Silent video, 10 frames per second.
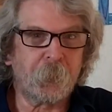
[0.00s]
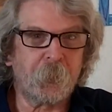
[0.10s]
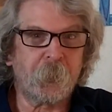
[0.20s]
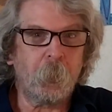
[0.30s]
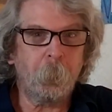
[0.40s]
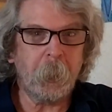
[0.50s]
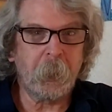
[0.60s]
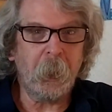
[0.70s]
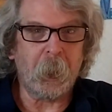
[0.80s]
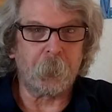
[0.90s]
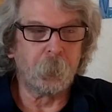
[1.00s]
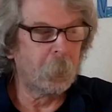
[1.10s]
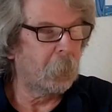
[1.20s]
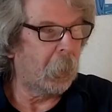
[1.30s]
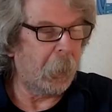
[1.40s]
He said, Oh my God,
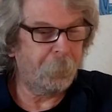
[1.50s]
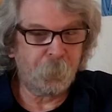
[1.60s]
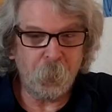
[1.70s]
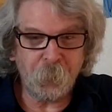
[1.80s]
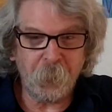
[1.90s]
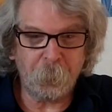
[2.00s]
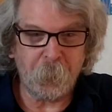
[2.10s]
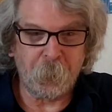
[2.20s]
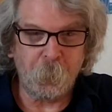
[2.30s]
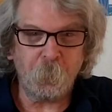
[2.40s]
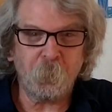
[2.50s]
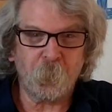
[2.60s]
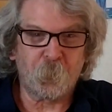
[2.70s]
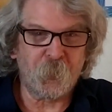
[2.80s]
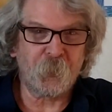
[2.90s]
I've done something useful
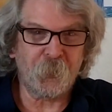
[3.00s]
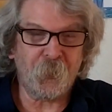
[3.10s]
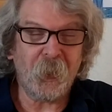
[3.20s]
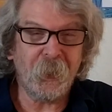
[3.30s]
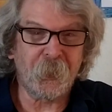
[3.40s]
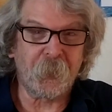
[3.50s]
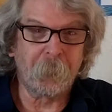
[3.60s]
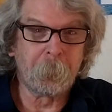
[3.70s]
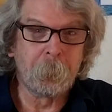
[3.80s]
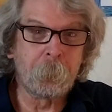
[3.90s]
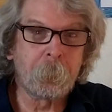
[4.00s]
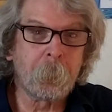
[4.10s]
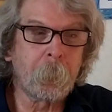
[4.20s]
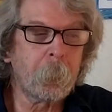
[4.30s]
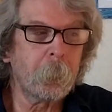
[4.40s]
for society.
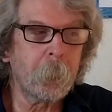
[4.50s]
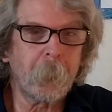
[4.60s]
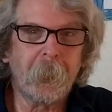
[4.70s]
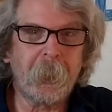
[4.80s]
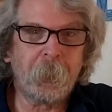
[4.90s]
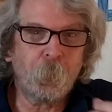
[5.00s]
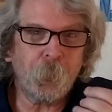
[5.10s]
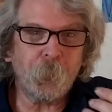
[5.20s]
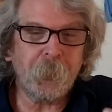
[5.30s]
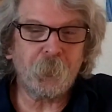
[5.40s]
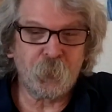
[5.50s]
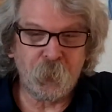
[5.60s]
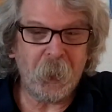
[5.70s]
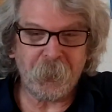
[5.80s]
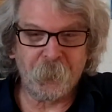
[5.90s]
And he was really
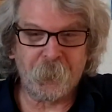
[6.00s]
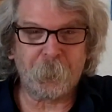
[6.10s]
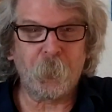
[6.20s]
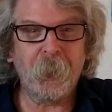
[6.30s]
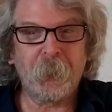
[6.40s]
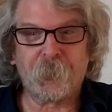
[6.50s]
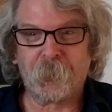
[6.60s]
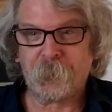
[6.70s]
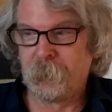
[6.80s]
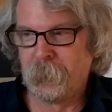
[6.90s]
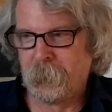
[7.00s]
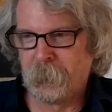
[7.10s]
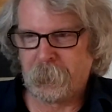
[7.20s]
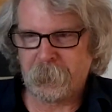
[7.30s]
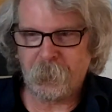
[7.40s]
shocked and surprised. And,
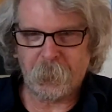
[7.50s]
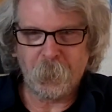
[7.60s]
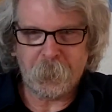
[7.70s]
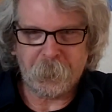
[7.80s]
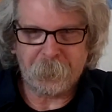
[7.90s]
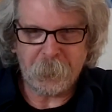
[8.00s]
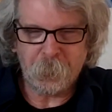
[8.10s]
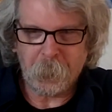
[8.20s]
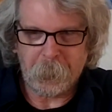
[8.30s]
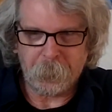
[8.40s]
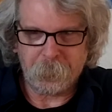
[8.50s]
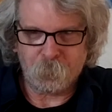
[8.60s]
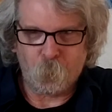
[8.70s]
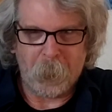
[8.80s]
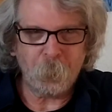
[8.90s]
you know, you look at the video and you're like,
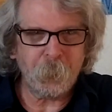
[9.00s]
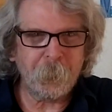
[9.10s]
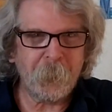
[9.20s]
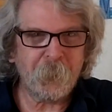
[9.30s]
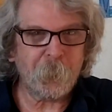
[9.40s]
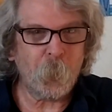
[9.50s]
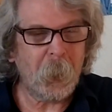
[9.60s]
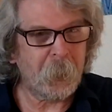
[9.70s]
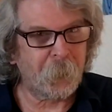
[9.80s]
why would you be surprised?